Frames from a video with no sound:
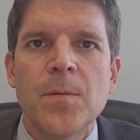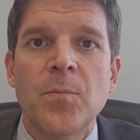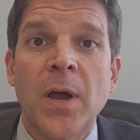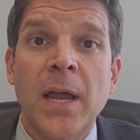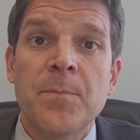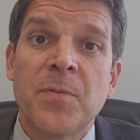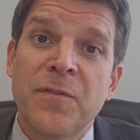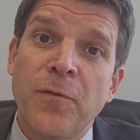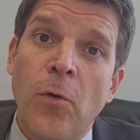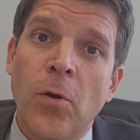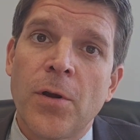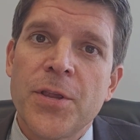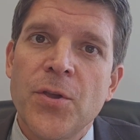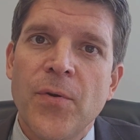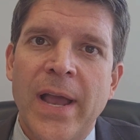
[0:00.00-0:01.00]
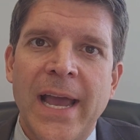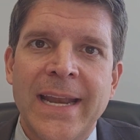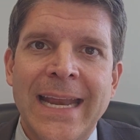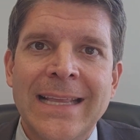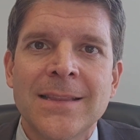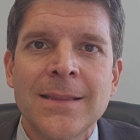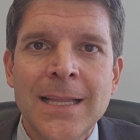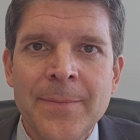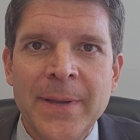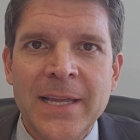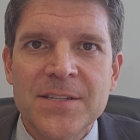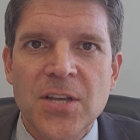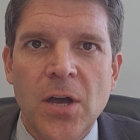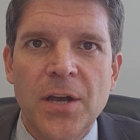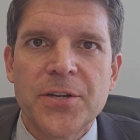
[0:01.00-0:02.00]
But before, you had a
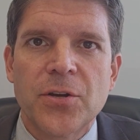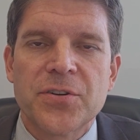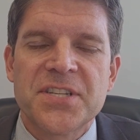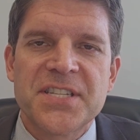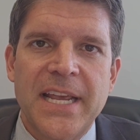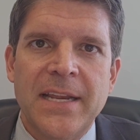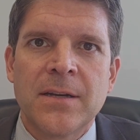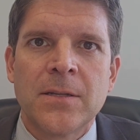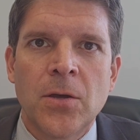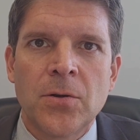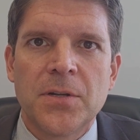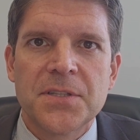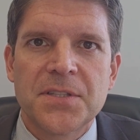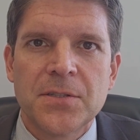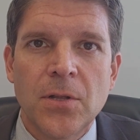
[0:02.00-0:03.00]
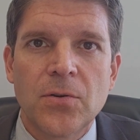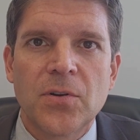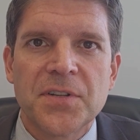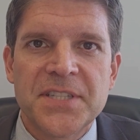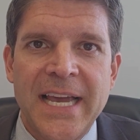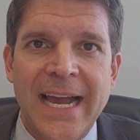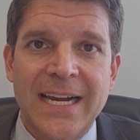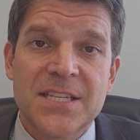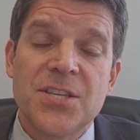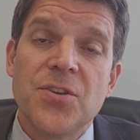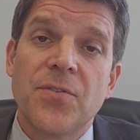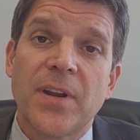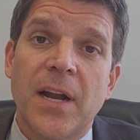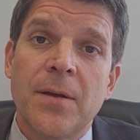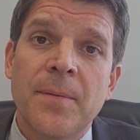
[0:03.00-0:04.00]
limit on your state and local tax that
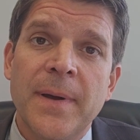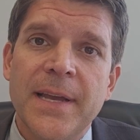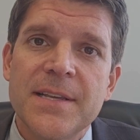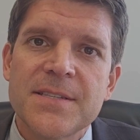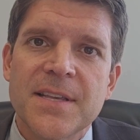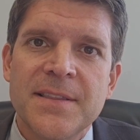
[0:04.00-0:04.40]
you could itemize,